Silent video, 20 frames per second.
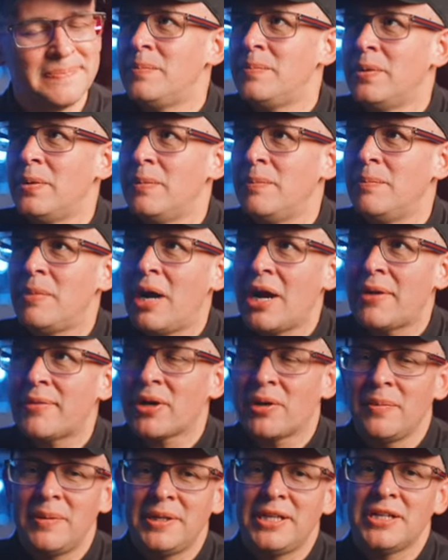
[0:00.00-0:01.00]
But my
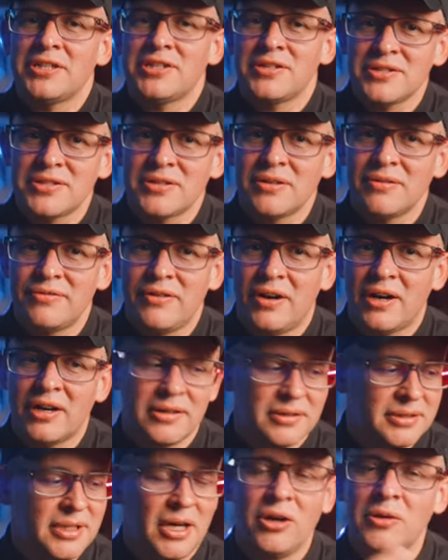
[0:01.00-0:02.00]
recommendation so far,
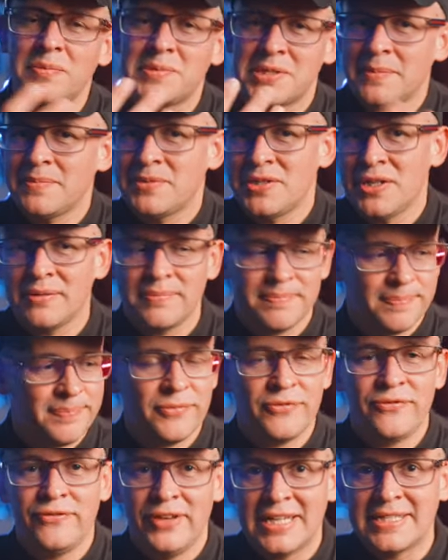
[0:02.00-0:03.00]
and I hope Samsung
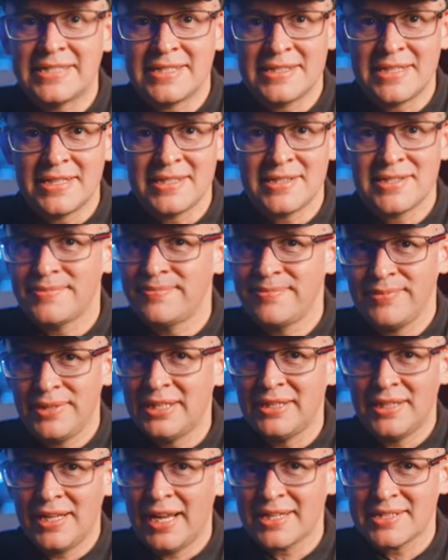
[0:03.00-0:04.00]
fixes this
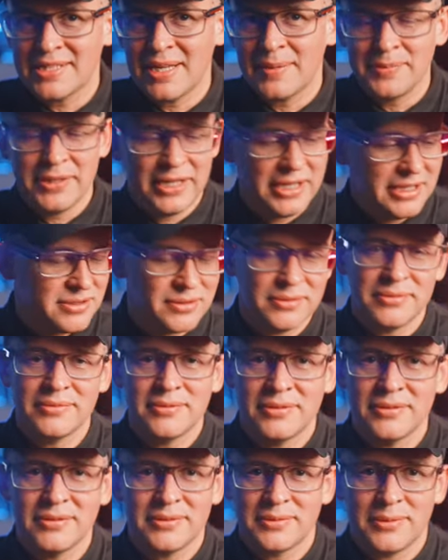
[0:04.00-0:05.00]
in the next update or,
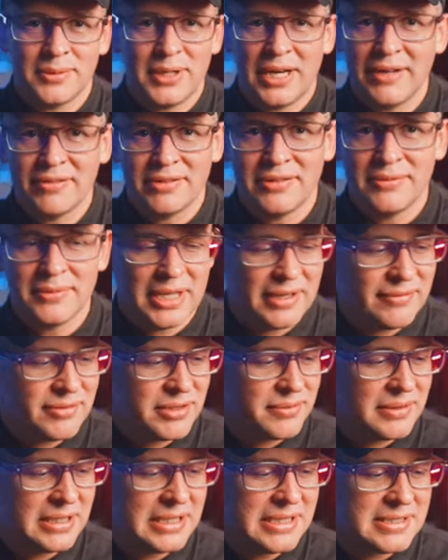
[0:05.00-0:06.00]
or whatever, whenever they
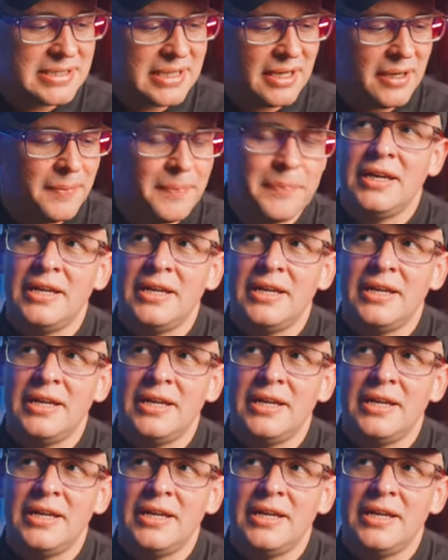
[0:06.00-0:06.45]
release that,